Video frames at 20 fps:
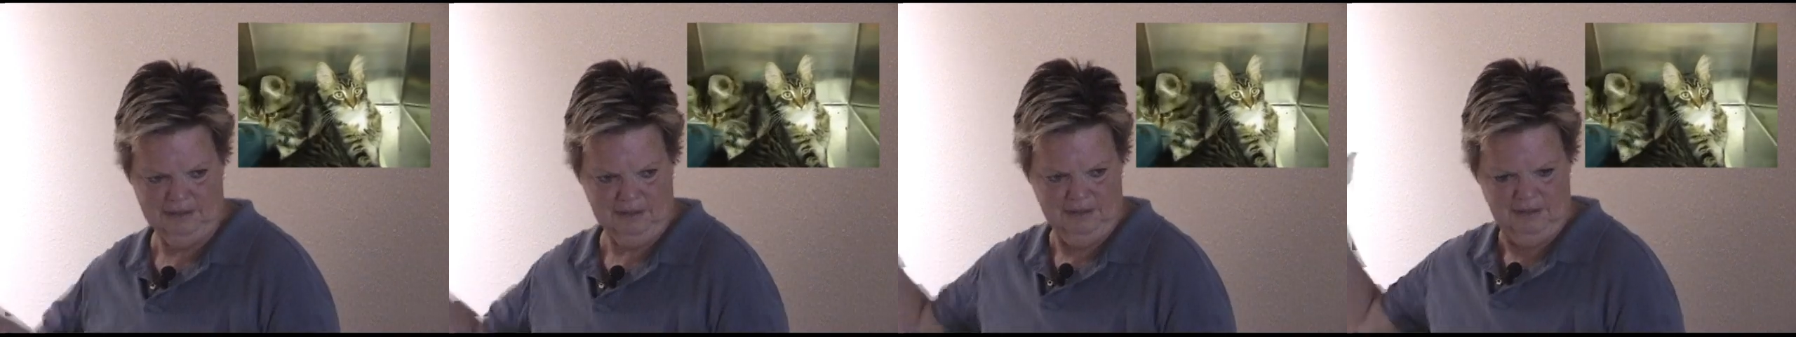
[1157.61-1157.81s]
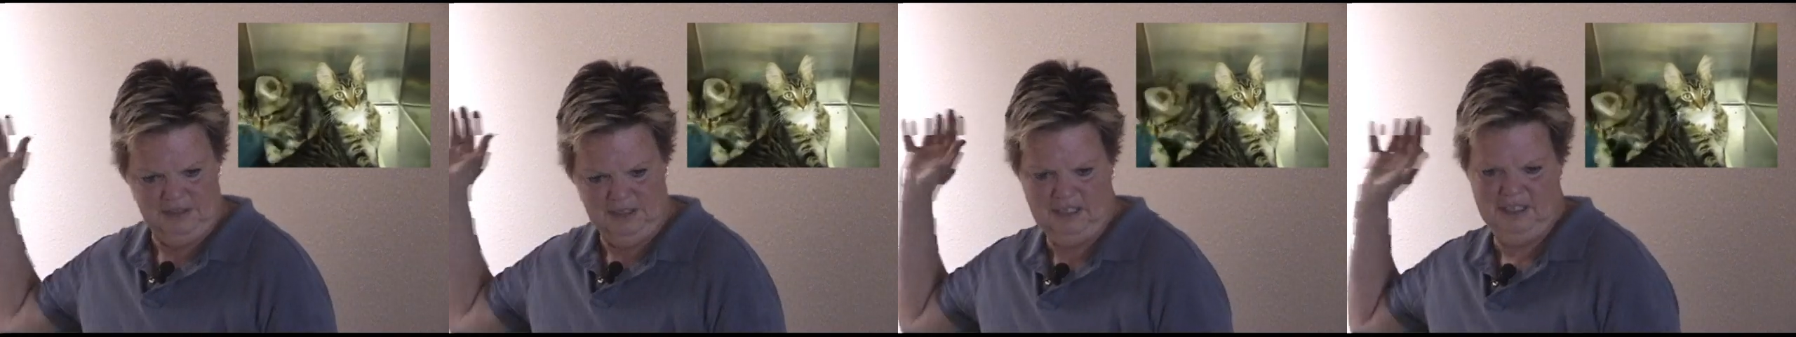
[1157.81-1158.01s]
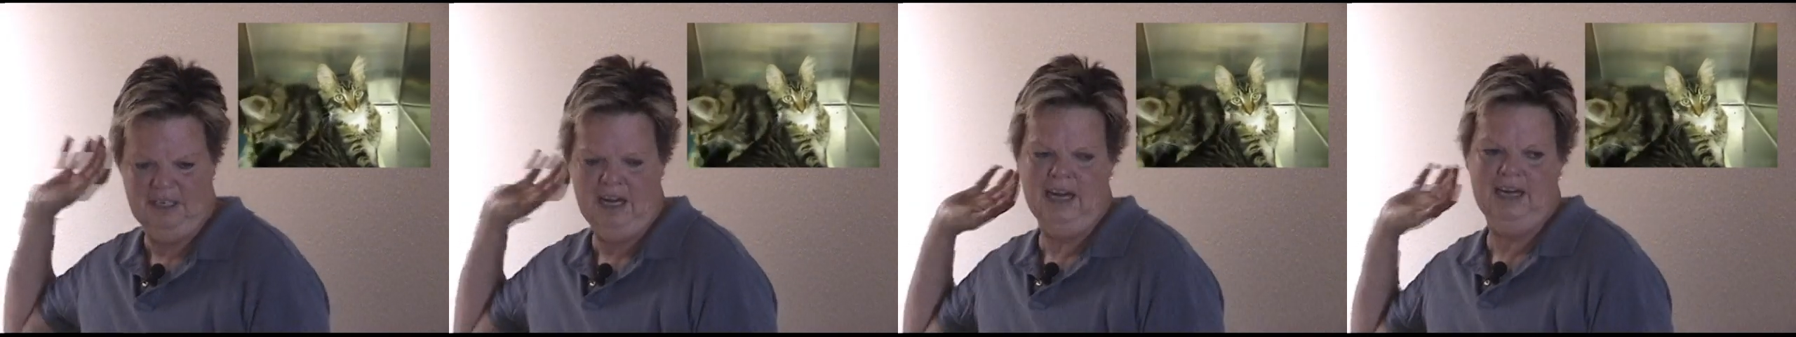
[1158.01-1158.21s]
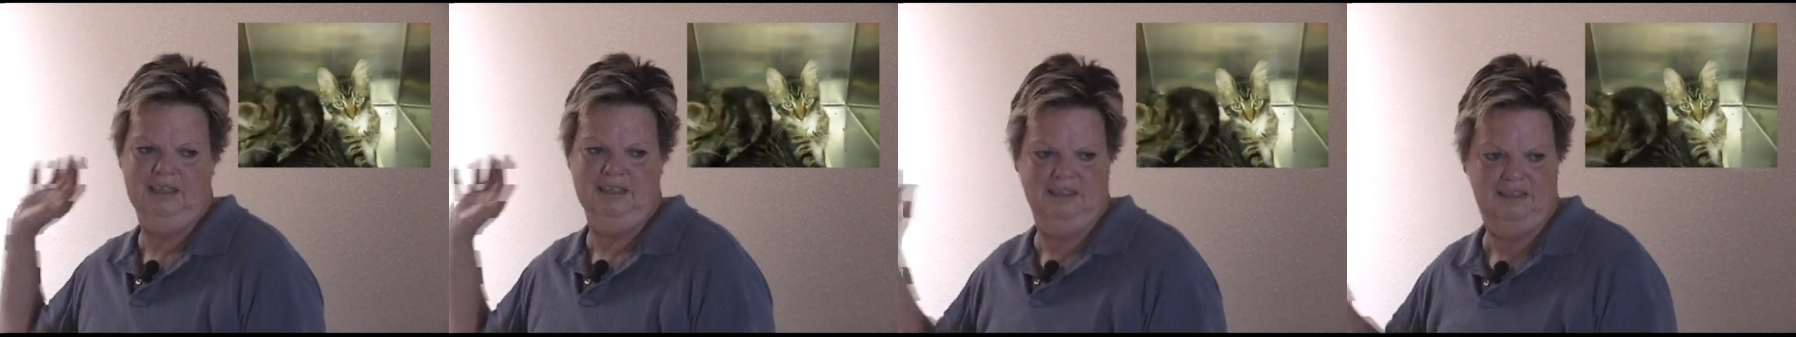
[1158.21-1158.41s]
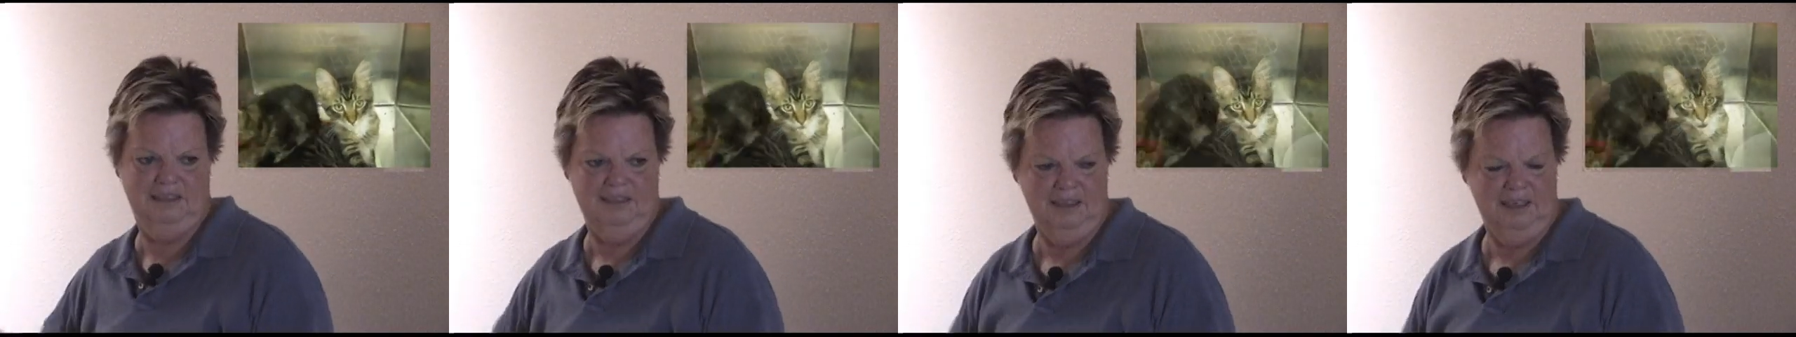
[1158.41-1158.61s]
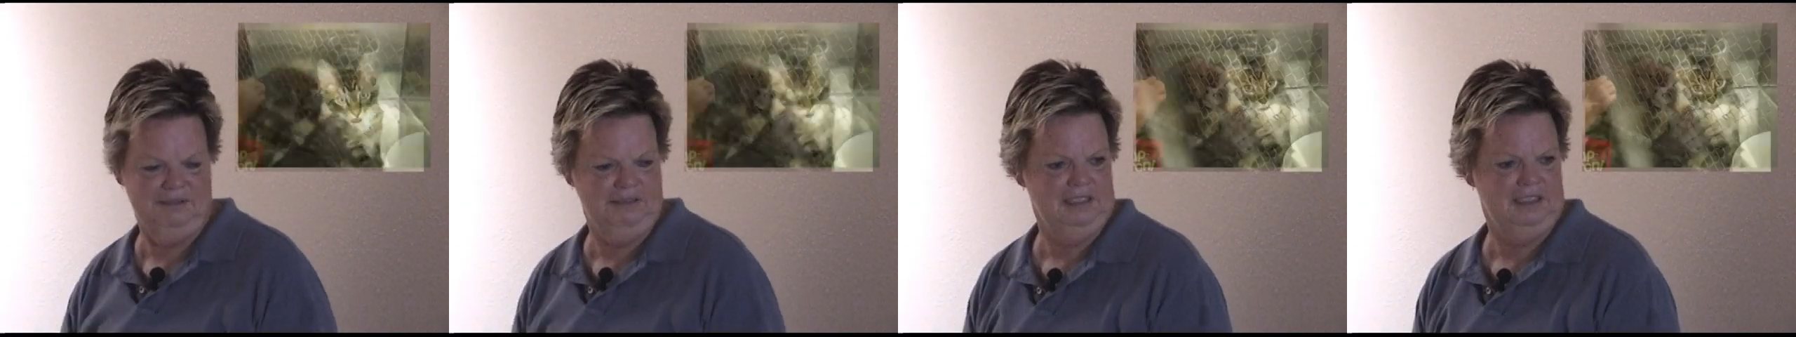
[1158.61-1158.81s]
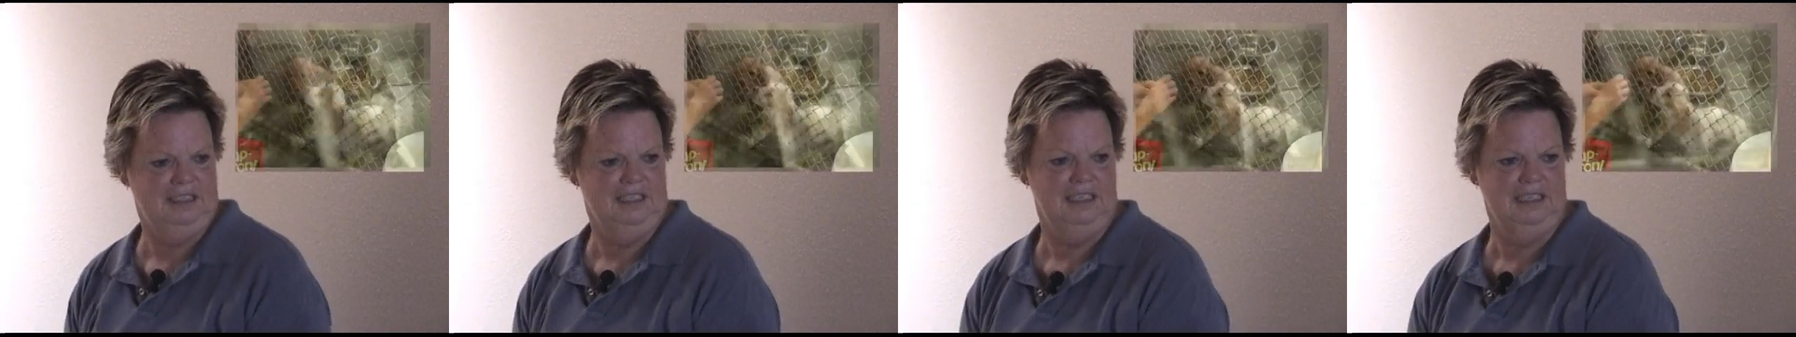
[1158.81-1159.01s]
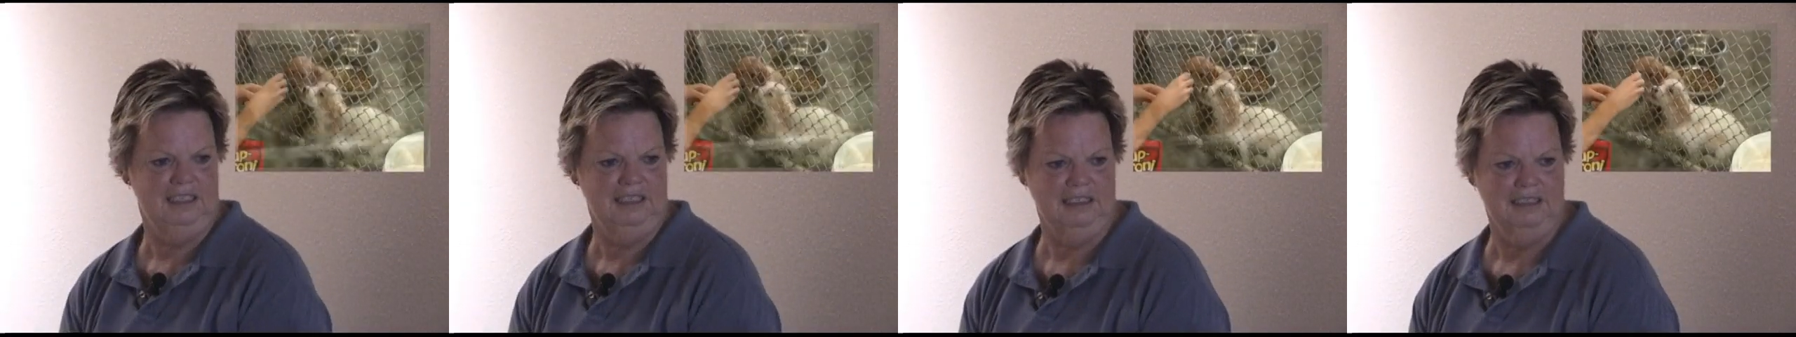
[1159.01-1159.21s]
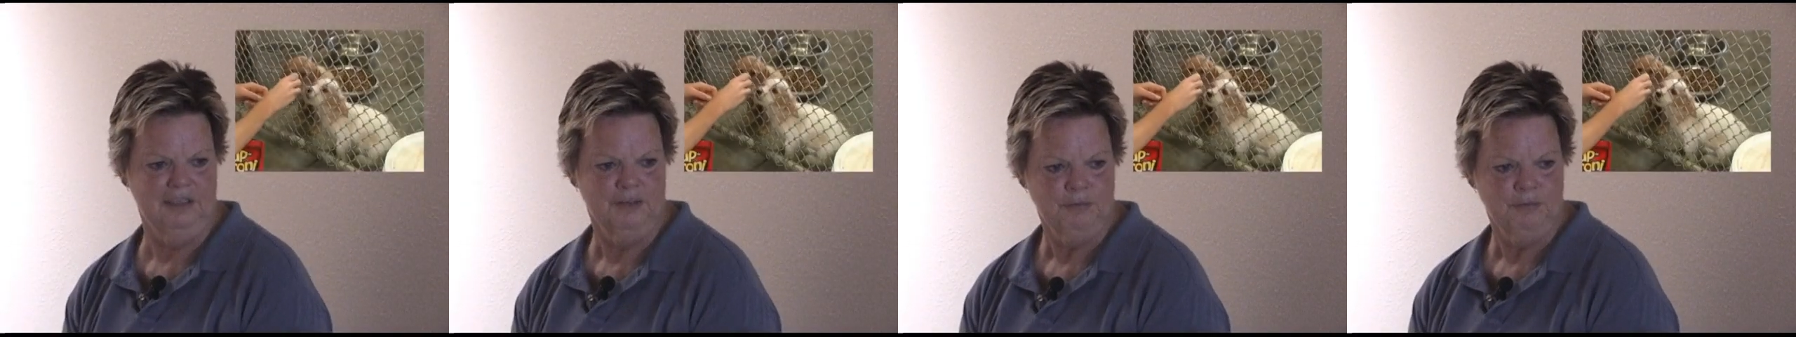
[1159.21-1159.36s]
snakes and everything, and